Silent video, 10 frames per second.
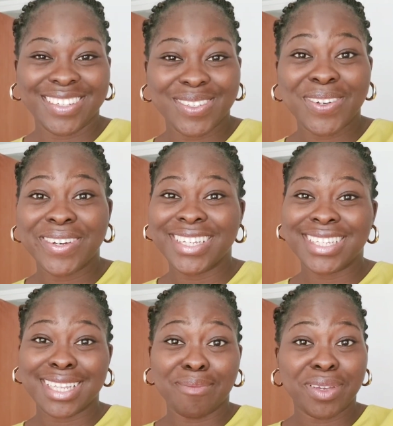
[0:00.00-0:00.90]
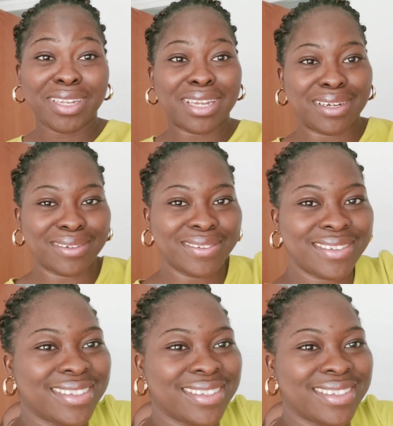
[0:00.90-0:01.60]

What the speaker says: So he's sleeping now